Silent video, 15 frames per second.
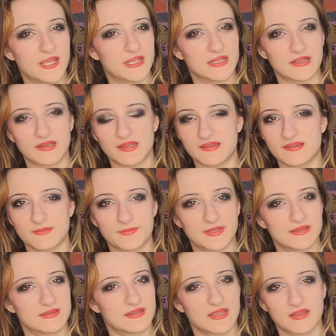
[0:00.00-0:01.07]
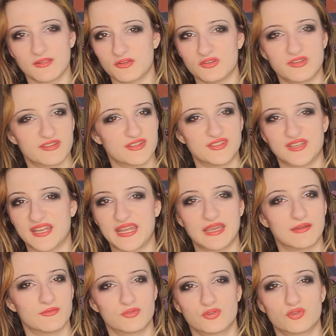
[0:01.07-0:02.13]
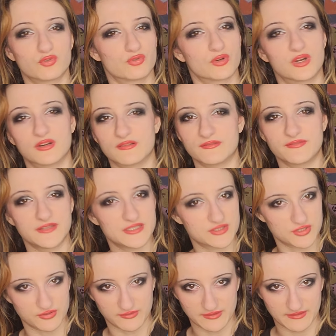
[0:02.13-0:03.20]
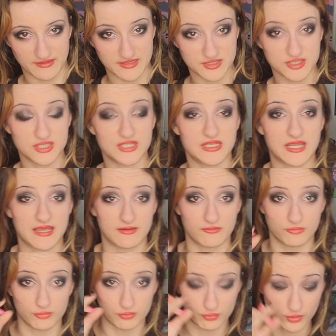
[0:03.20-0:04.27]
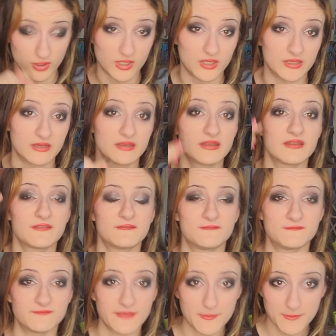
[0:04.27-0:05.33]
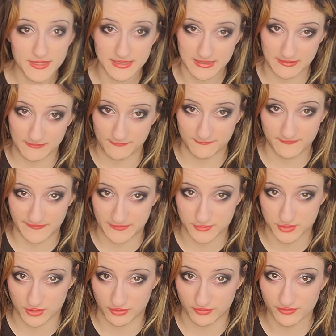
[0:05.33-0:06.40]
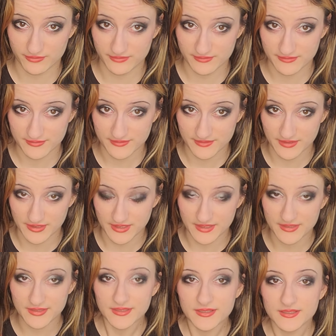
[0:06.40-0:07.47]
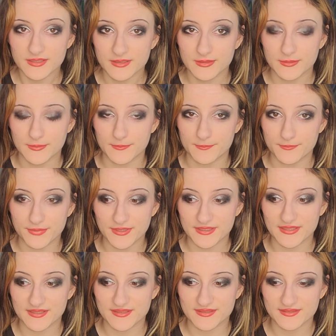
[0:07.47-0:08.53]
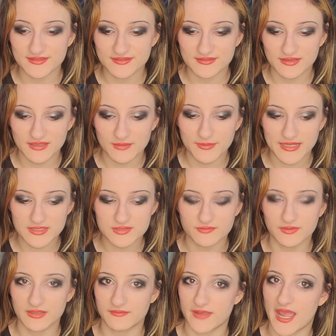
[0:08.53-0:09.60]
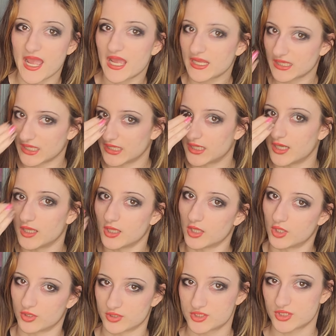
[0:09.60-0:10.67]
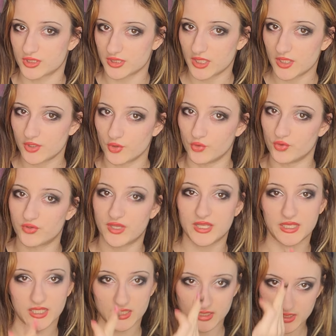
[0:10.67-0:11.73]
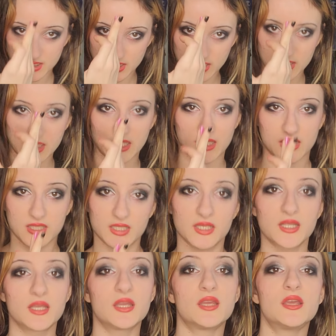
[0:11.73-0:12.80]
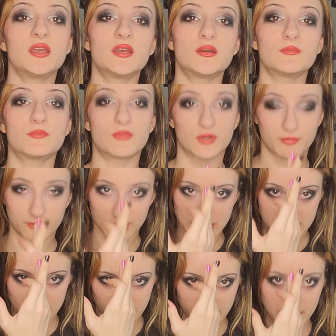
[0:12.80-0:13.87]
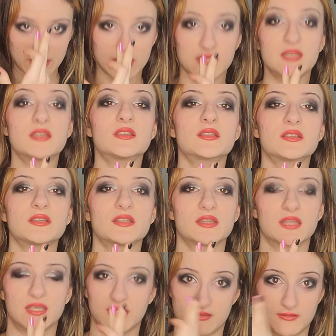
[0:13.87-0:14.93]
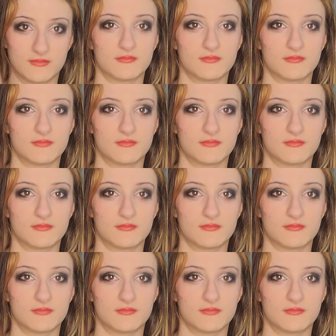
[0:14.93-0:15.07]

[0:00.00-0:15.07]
And Elizabeth Taylor doesn't have strong features like that. She has strong feminine features. But Cleopatra would have had like a larger nose and a more pronounced like you